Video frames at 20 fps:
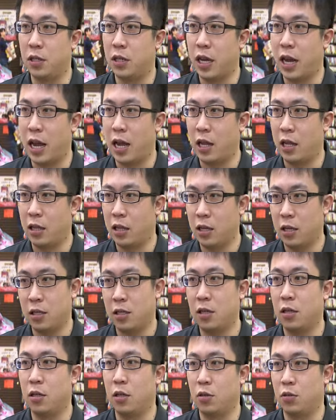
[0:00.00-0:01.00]

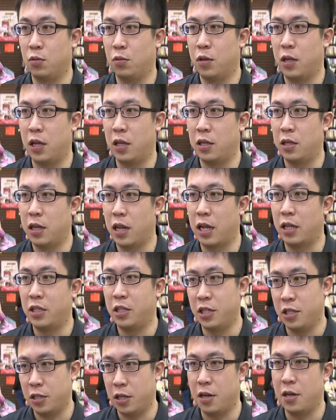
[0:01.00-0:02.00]
Gongguan Book District, there are
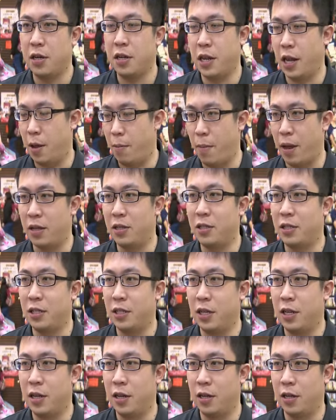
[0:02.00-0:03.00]
close to 40 to
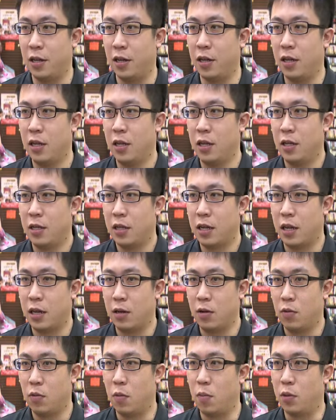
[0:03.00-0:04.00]
50
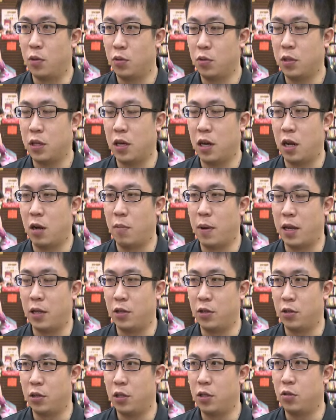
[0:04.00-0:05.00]
specialised bookstores
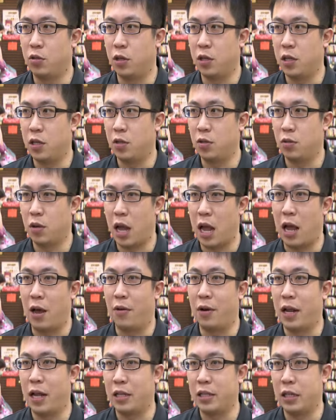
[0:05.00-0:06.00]
nearby. The
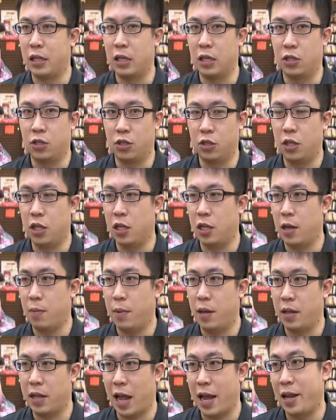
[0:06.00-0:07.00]
competition is really
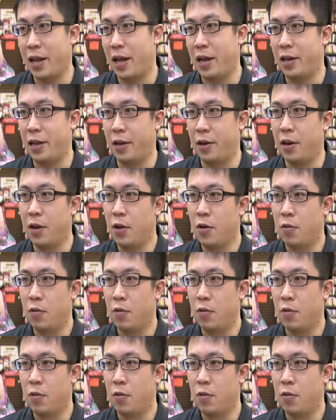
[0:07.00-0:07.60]
intense.